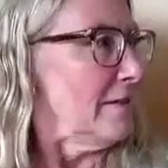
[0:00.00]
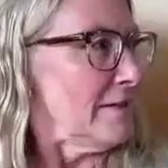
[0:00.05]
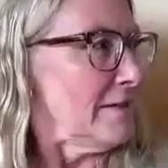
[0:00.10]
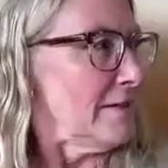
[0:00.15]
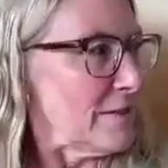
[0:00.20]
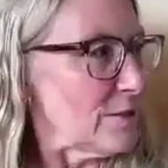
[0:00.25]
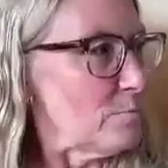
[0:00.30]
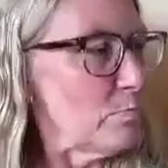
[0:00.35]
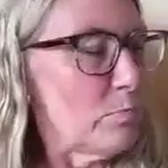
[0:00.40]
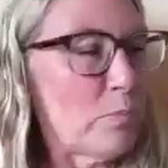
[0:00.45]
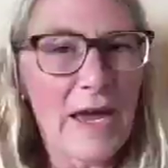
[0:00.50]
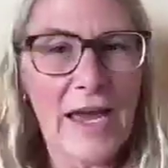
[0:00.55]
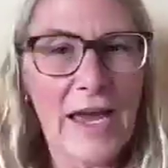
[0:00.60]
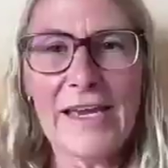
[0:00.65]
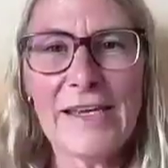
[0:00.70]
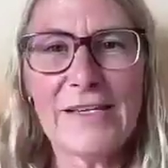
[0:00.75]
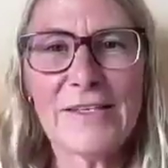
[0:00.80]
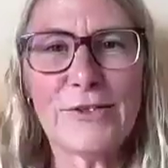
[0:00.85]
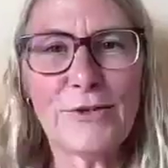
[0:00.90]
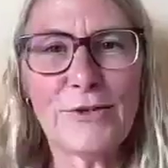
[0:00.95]

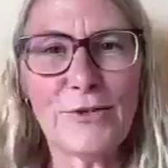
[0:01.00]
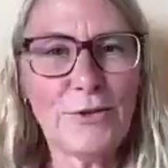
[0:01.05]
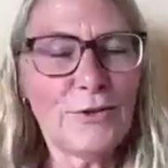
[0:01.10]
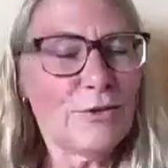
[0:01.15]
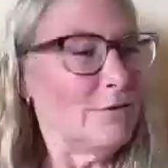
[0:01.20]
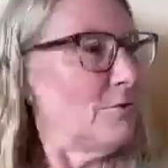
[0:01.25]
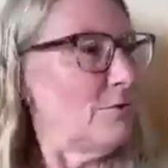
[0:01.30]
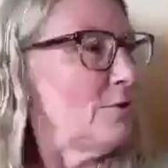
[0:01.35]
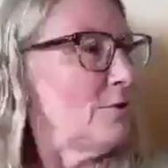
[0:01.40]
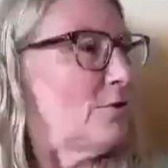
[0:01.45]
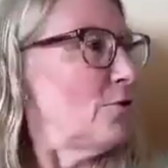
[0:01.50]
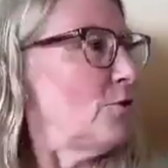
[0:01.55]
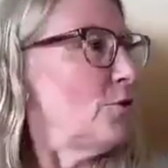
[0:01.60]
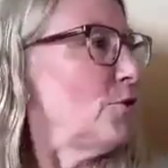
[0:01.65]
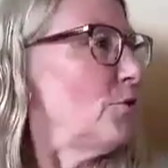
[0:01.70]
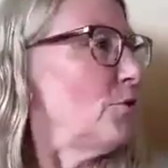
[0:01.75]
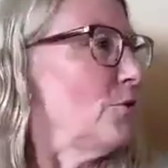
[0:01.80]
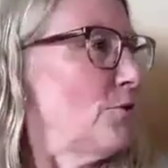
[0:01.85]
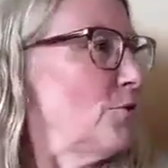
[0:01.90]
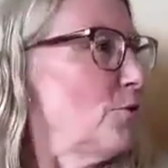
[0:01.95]
space
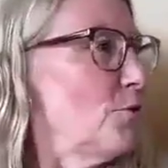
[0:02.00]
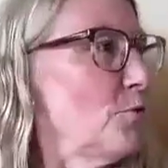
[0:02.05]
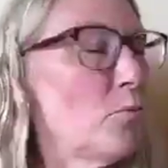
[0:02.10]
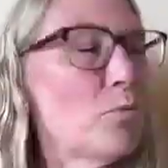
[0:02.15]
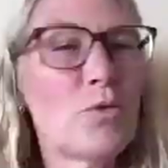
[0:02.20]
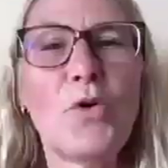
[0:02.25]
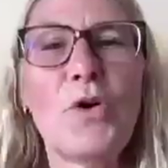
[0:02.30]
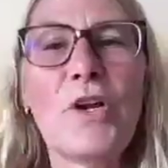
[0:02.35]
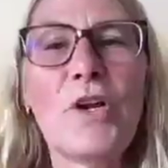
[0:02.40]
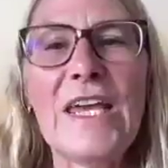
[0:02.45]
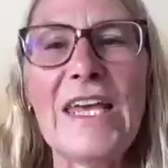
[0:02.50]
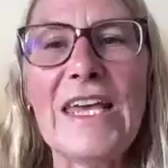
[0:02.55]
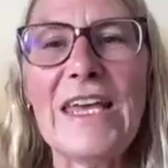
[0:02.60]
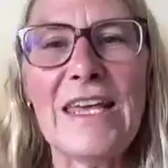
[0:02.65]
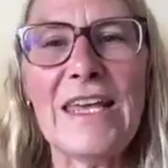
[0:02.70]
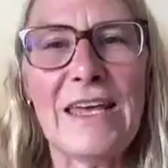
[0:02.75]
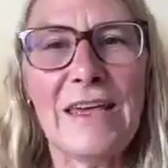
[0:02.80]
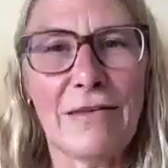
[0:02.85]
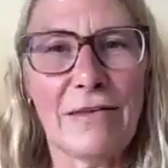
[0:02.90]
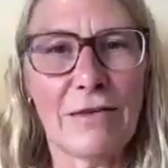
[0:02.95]
to
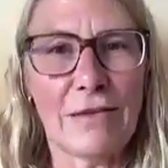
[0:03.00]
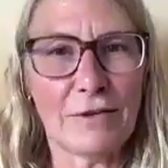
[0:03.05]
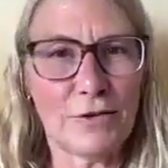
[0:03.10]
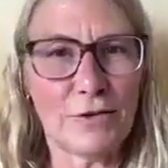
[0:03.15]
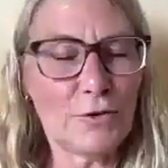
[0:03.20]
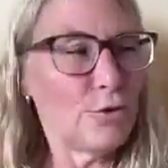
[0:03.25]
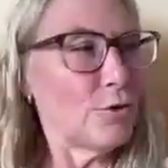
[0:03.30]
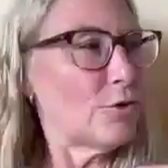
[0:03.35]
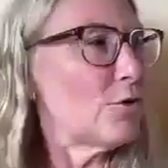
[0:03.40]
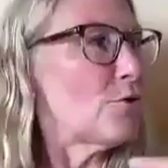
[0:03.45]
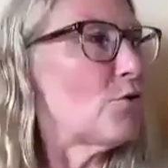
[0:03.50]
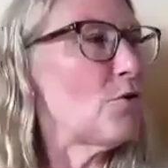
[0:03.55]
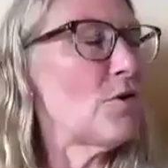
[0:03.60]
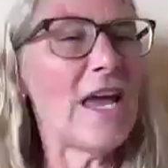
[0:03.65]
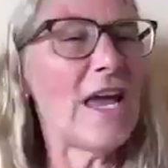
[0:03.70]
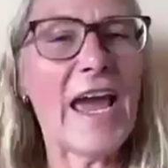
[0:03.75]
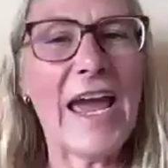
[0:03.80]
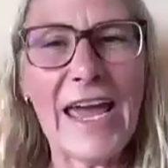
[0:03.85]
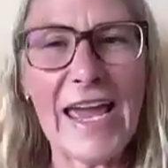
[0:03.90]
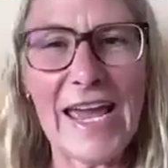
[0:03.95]
breathe, to
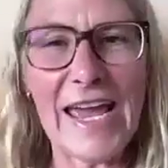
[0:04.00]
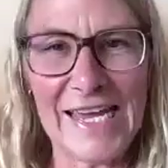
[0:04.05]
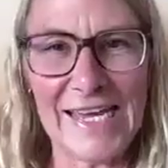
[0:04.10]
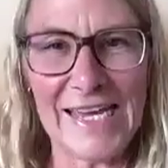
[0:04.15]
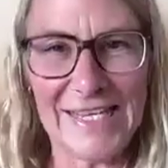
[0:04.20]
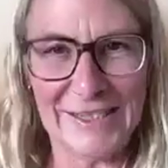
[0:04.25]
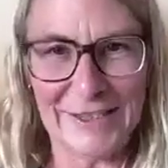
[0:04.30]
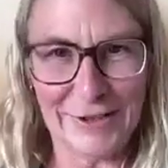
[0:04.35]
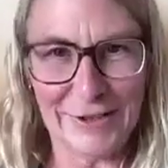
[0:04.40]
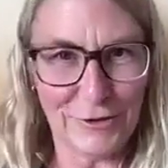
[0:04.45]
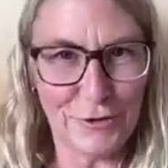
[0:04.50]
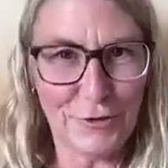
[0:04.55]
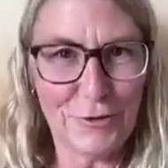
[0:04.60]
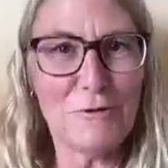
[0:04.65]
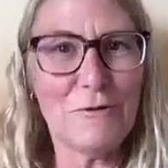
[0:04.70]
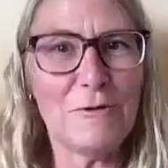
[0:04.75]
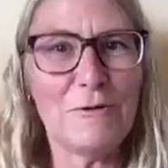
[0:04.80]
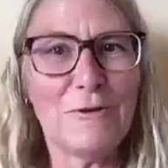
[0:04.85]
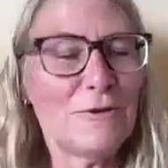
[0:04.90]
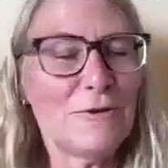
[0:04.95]
create,
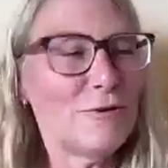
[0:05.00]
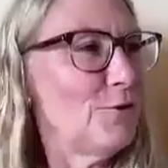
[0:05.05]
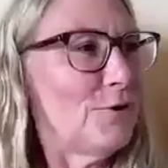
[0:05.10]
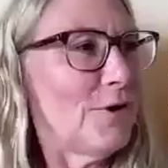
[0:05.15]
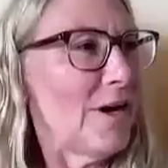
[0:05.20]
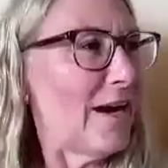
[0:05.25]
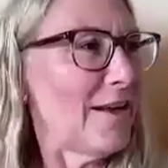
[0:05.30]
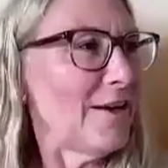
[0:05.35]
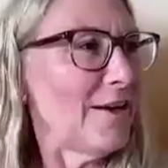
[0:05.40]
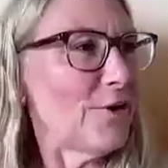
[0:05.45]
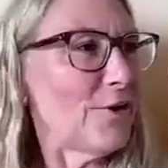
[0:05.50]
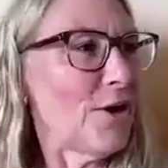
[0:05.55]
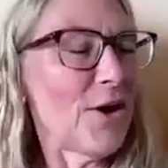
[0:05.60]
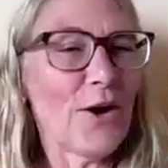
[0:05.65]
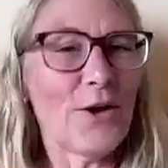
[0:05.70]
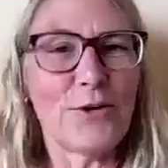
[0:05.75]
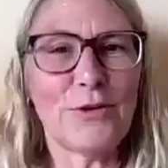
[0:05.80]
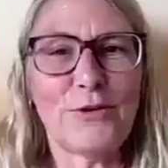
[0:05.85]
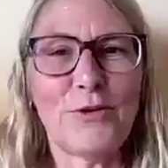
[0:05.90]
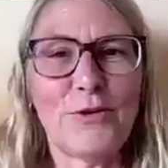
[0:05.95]
to I don't
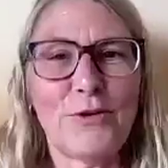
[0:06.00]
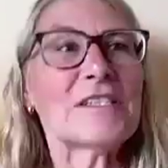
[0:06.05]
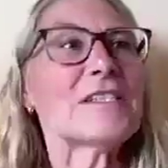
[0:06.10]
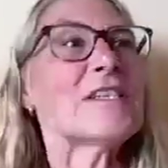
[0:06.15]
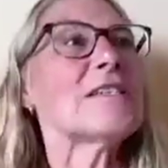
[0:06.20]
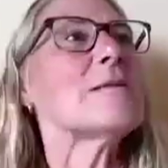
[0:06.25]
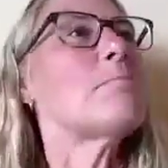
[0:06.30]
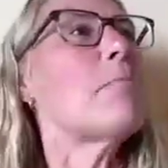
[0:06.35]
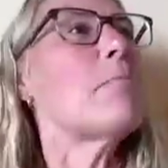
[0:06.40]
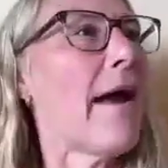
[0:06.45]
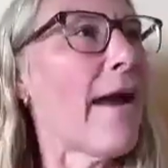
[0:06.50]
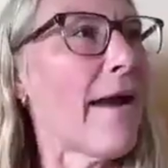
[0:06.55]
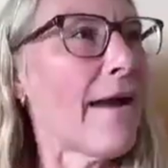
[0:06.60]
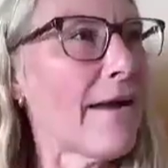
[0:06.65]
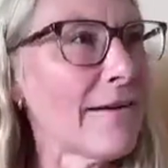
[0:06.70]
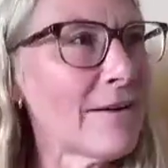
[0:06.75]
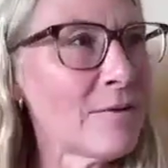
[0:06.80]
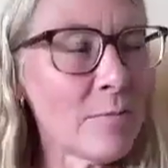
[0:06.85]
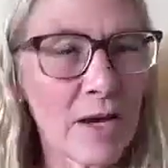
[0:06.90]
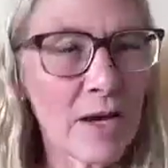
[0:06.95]
know, to
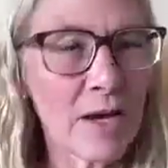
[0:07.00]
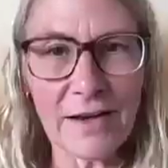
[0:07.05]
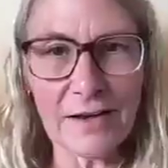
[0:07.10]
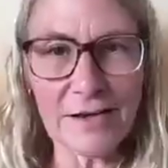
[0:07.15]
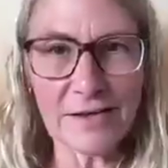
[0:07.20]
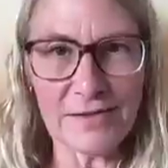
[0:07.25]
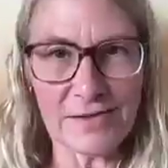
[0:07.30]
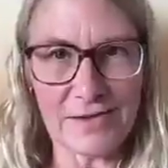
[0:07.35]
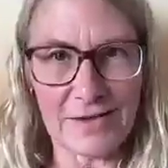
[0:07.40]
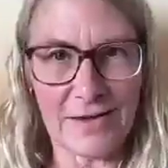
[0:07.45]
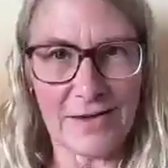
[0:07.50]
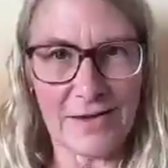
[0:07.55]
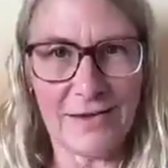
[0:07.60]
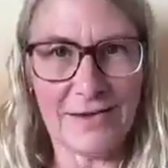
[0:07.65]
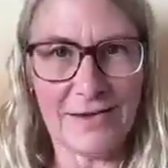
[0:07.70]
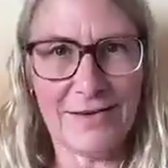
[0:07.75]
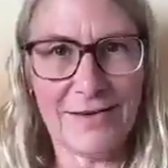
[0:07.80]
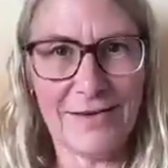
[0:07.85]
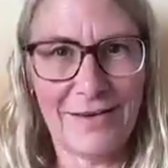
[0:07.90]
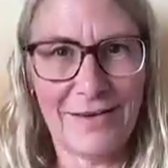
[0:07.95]
expand my
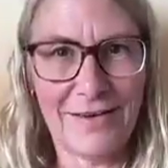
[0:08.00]
energy.